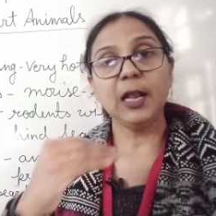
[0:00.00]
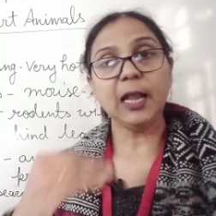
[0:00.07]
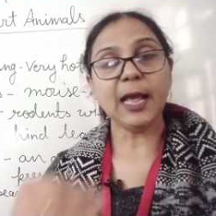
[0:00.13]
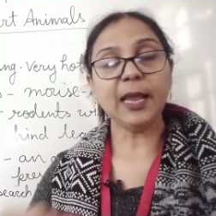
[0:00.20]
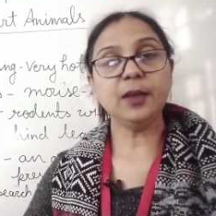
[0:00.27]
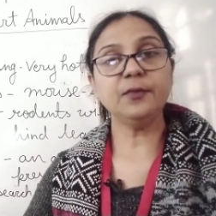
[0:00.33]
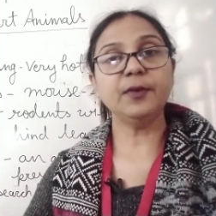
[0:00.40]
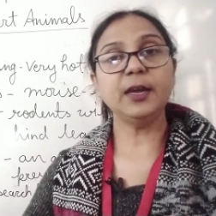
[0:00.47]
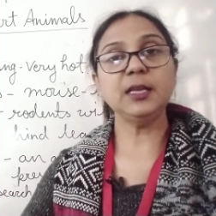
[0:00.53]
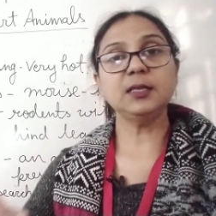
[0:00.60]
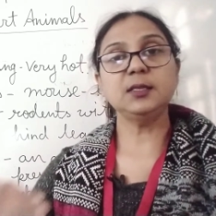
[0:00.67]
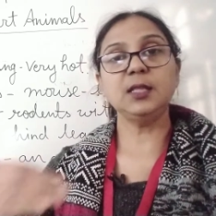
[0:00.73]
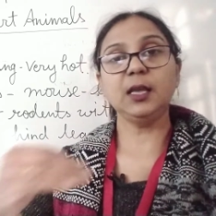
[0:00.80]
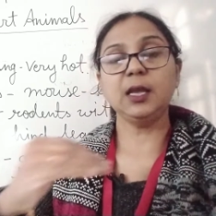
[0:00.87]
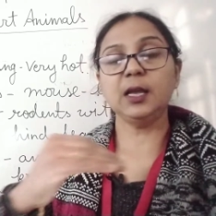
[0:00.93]
likewise,
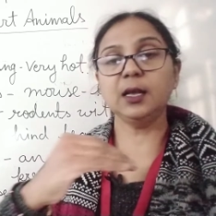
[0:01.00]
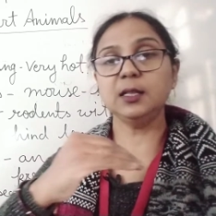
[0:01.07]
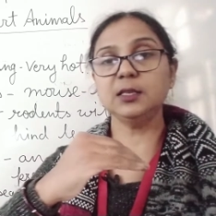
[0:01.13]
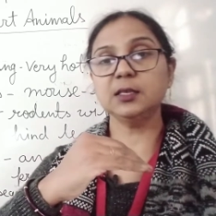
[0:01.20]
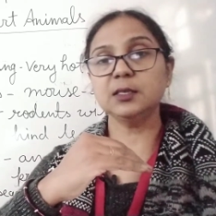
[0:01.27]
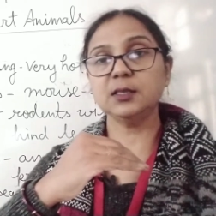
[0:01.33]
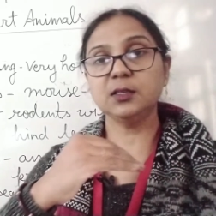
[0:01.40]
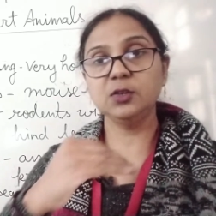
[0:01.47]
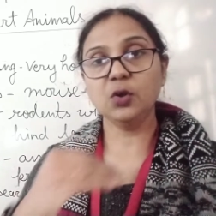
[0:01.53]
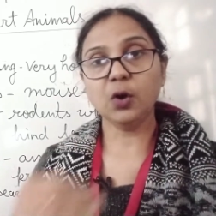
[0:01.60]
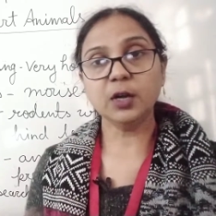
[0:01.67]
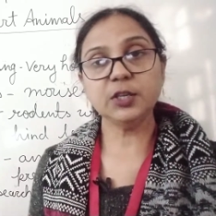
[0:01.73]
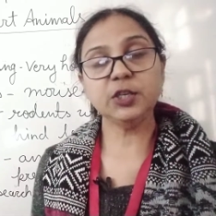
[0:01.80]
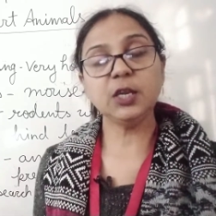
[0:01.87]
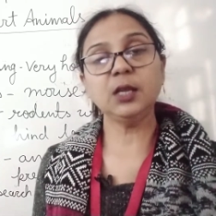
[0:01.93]
they just
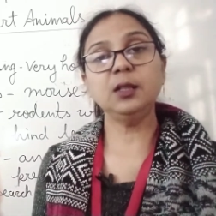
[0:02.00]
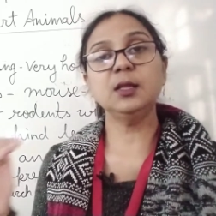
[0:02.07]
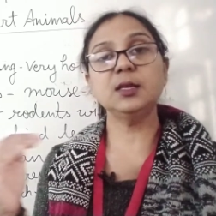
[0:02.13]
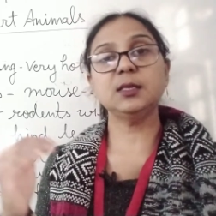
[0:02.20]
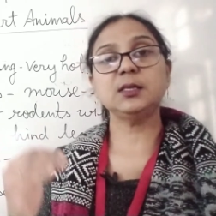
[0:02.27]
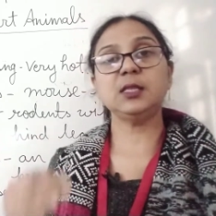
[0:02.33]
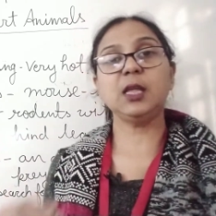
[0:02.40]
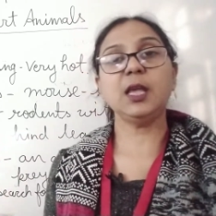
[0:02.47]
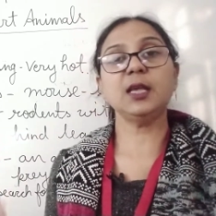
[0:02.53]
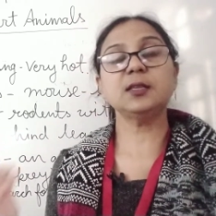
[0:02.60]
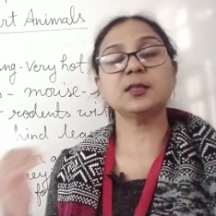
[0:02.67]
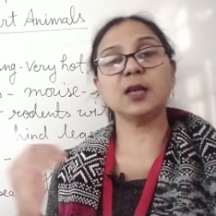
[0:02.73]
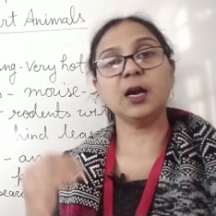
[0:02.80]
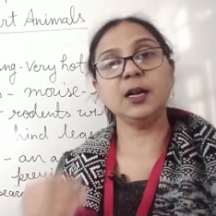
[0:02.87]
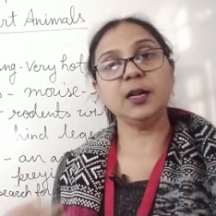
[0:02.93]
dodging the
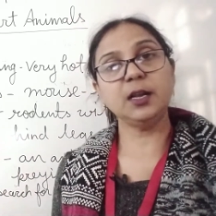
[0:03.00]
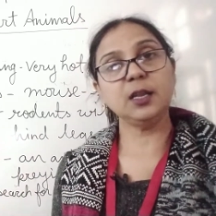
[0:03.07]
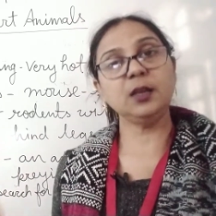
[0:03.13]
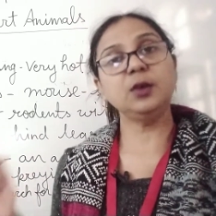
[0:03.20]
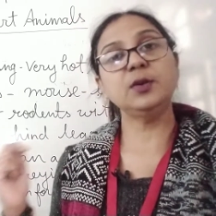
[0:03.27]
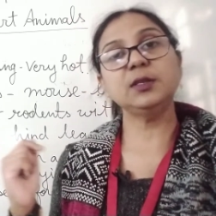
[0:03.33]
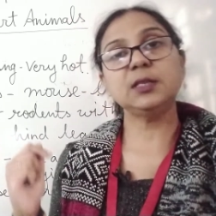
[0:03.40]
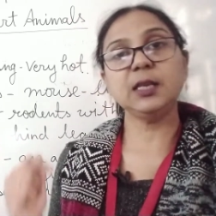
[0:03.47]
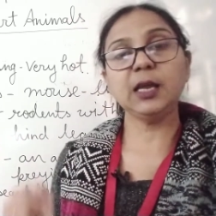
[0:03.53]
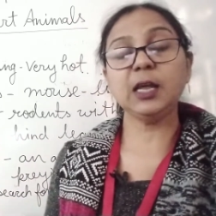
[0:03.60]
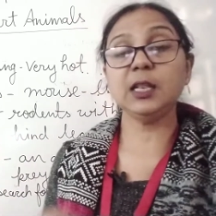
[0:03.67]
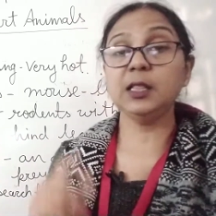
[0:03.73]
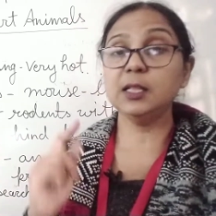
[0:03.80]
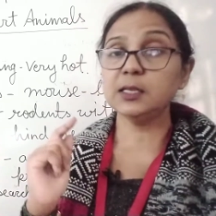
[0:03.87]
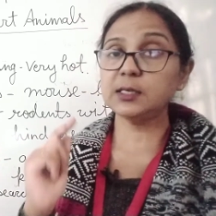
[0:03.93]
snakes continuously.
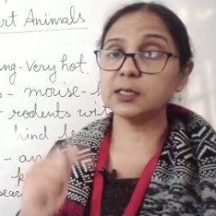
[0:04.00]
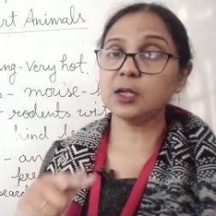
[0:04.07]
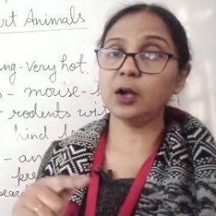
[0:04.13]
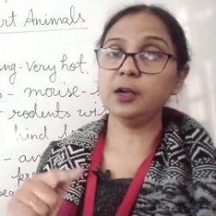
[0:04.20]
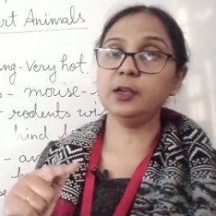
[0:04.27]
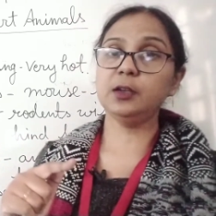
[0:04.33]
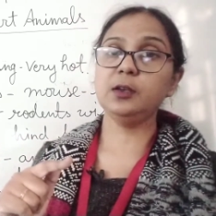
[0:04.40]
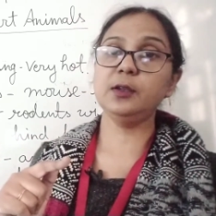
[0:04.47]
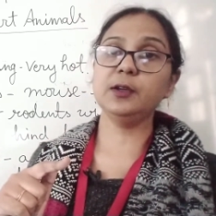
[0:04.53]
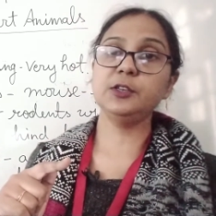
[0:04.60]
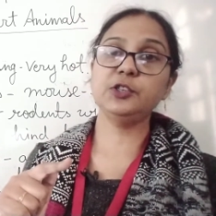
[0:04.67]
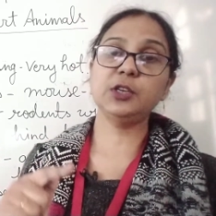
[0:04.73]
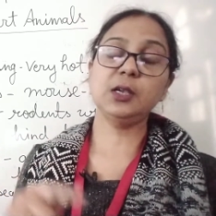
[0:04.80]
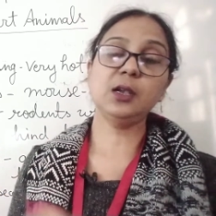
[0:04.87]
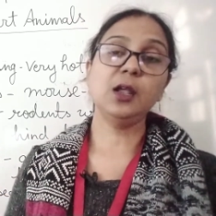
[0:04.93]
In this
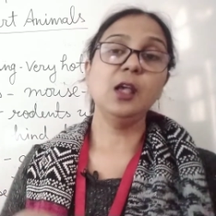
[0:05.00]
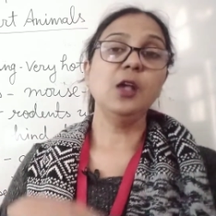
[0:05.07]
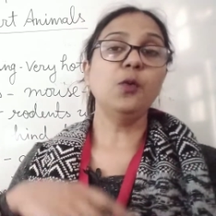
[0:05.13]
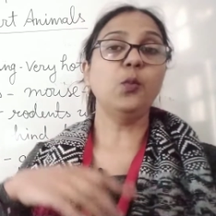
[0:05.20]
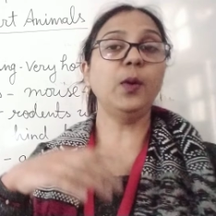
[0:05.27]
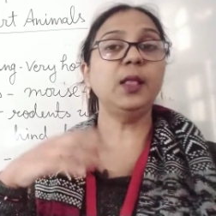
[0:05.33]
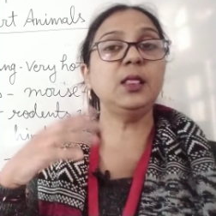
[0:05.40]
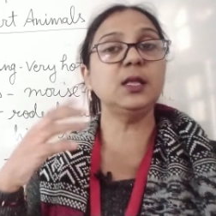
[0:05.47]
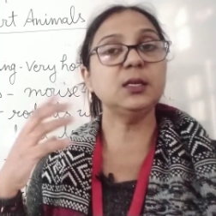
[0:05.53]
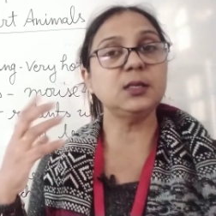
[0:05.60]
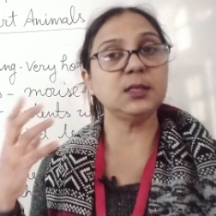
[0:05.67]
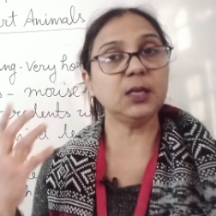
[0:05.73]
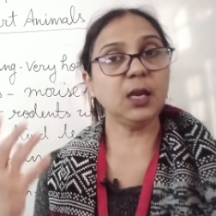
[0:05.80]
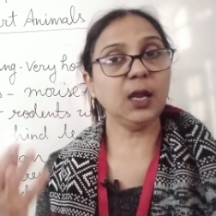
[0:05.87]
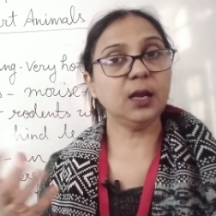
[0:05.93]
continuation, when the
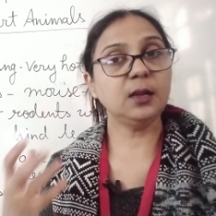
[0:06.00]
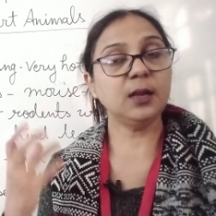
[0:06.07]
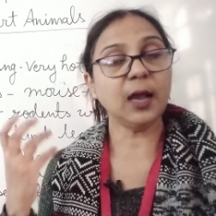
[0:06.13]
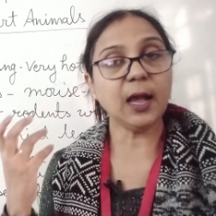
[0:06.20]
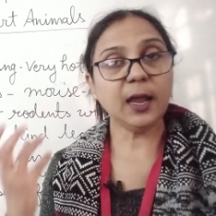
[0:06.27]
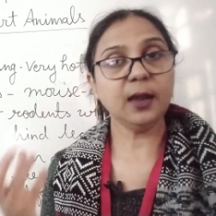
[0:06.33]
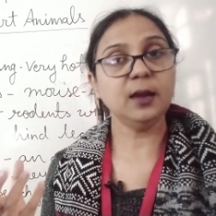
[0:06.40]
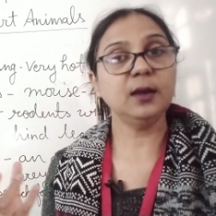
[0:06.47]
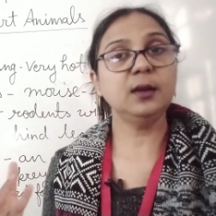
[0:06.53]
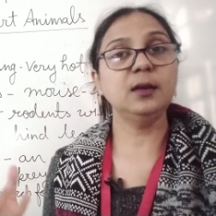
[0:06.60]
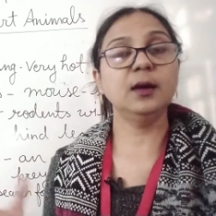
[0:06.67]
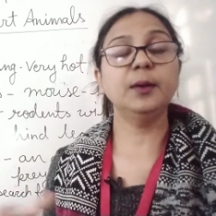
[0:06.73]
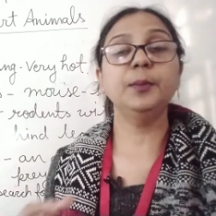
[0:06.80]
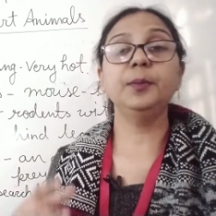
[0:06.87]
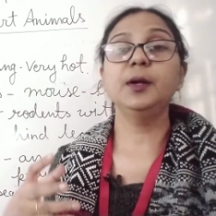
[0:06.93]
snake tired
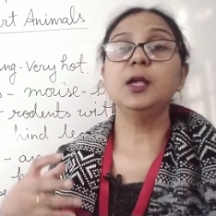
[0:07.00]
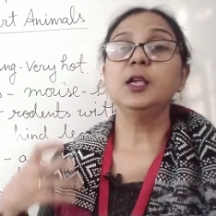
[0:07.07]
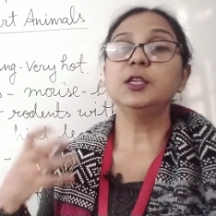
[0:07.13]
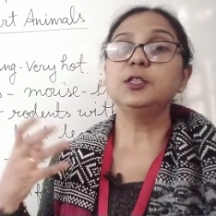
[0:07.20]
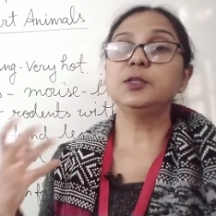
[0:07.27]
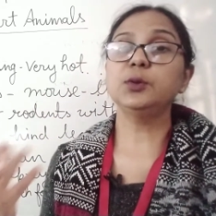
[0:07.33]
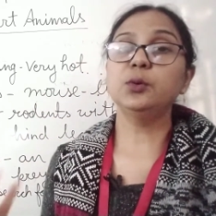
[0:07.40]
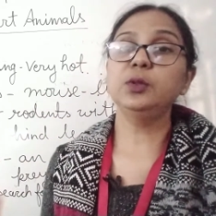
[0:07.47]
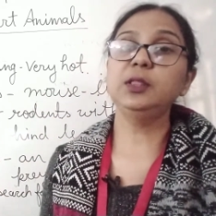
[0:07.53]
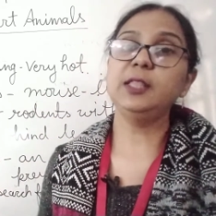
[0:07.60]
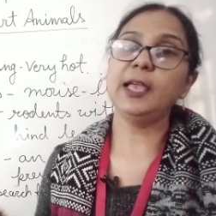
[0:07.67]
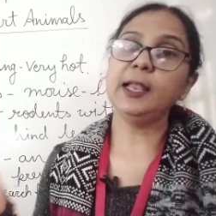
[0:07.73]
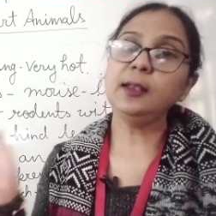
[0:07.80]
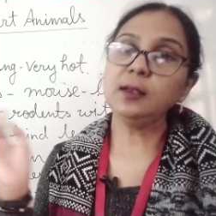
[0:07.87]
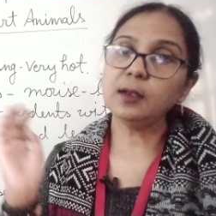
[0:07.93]
up, so
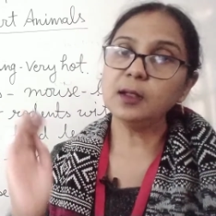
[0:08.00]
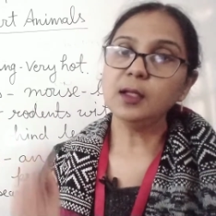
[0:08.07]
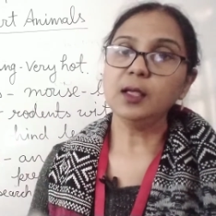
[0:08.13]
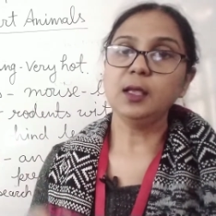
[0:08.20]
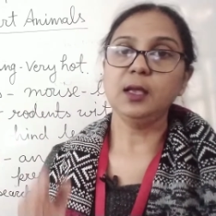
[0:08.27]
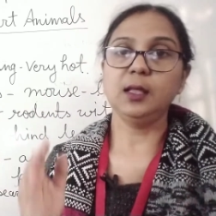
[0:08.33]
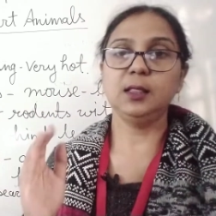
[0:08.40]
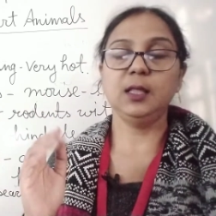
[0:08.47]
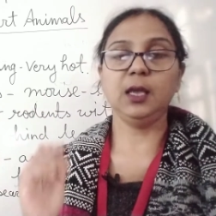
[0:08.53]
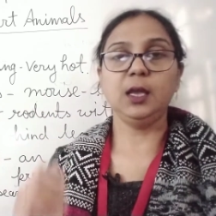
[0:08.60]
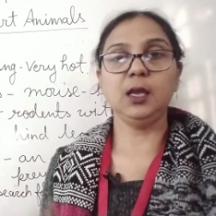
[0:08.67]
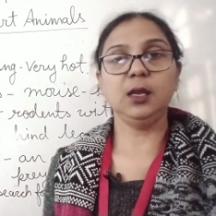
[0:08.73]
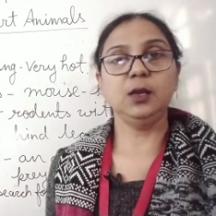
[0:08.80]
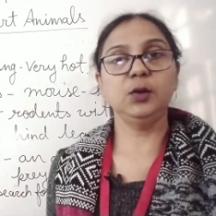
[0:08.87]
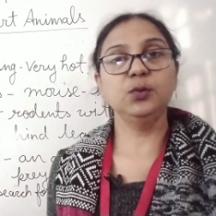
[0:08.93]
then
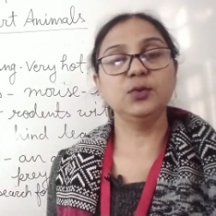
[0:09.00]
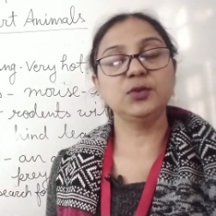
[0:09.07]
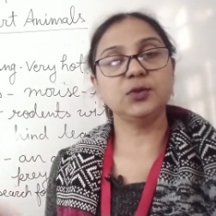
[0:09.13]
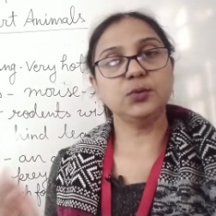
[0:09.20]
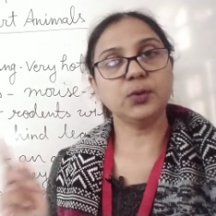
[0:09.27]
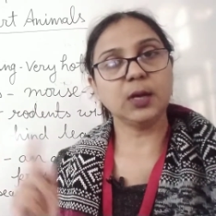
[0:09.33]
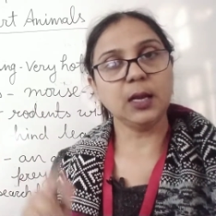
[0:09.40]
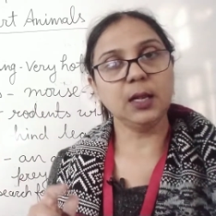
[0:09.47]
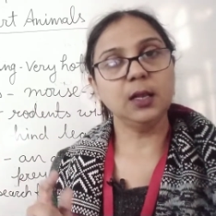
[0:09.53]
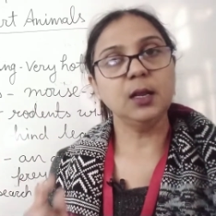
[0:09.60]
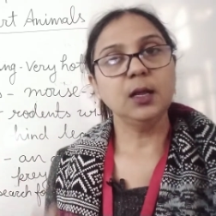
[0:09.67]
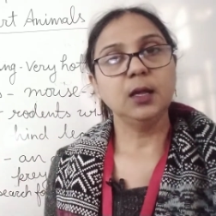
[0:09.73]
they used to kill